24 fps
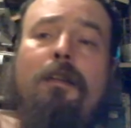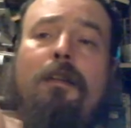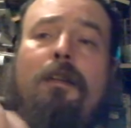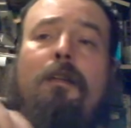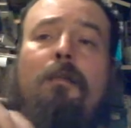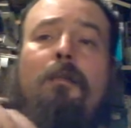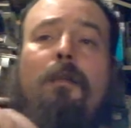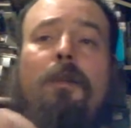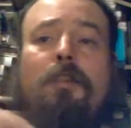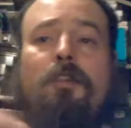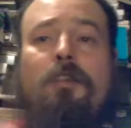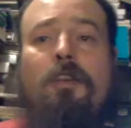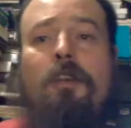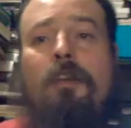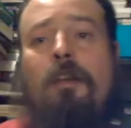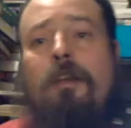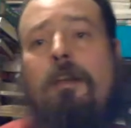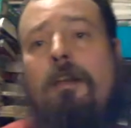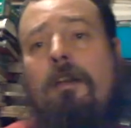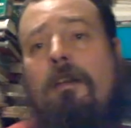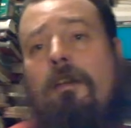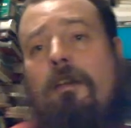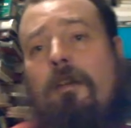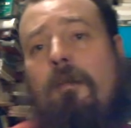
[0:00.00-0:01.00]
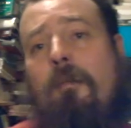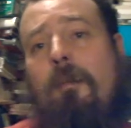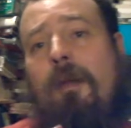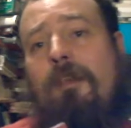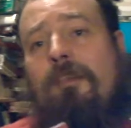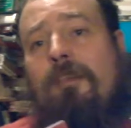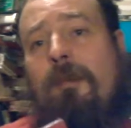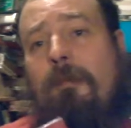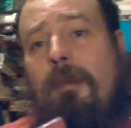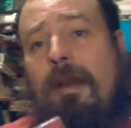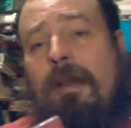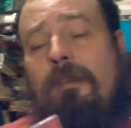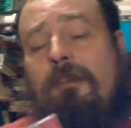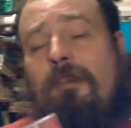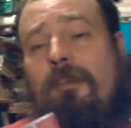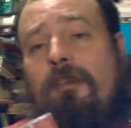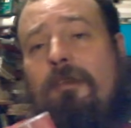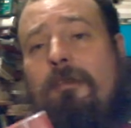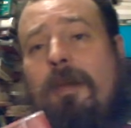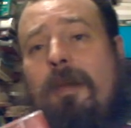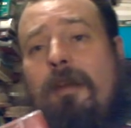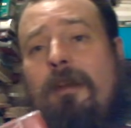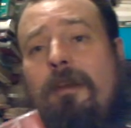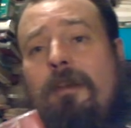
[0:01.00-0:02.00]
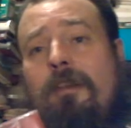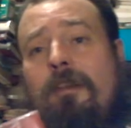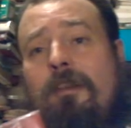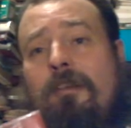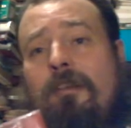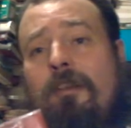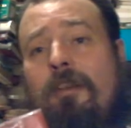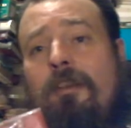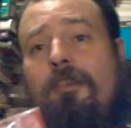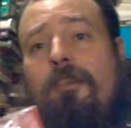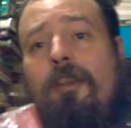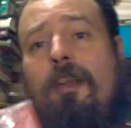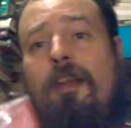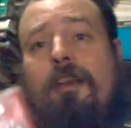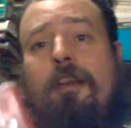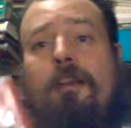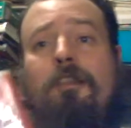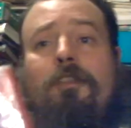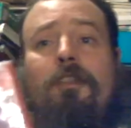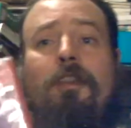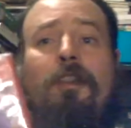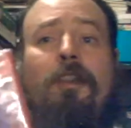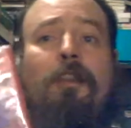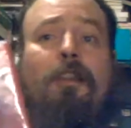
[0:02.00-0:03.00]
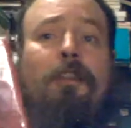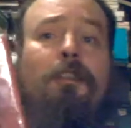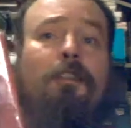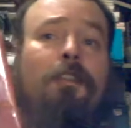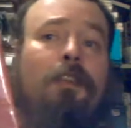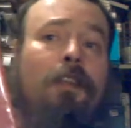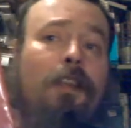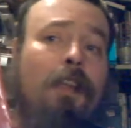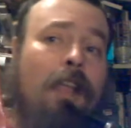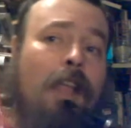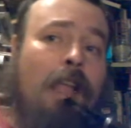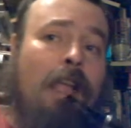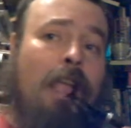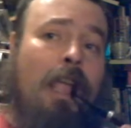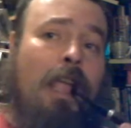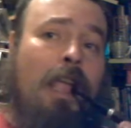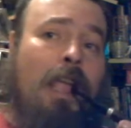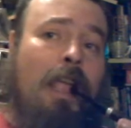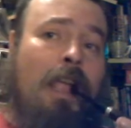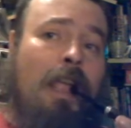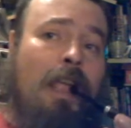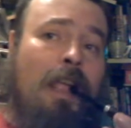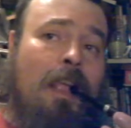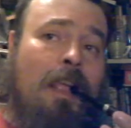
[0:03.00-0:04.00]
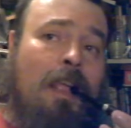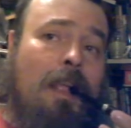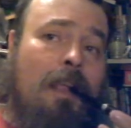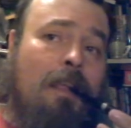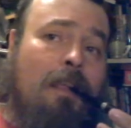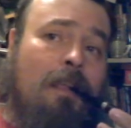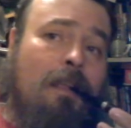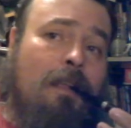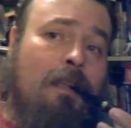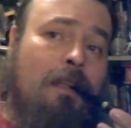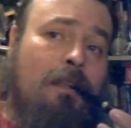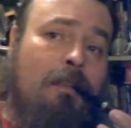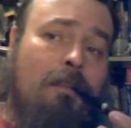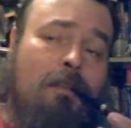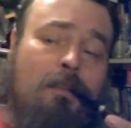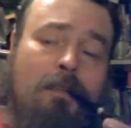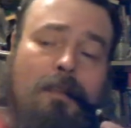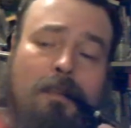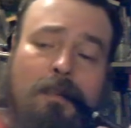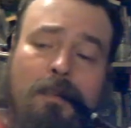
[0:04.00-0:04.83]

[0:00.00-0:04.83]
which are always a pleasant smoke, the Toscano cigars. And